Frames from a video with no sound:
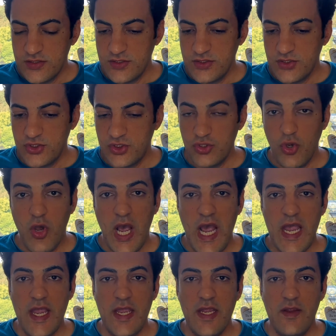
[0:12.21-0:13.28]
So
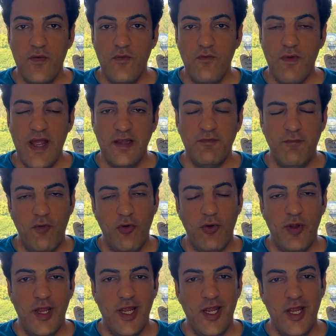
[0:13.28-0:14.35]
I went
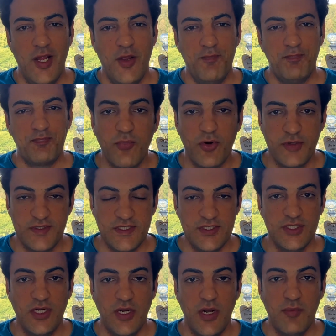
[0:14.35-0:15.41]
for a
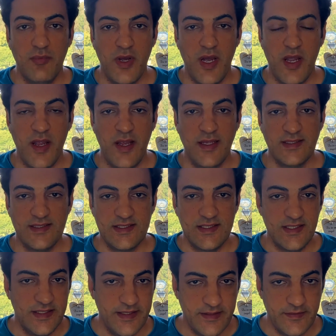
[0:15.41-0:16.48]
procedure on my
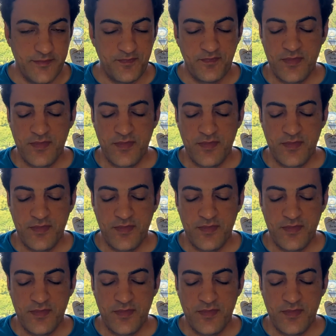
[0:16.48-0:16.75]
skin,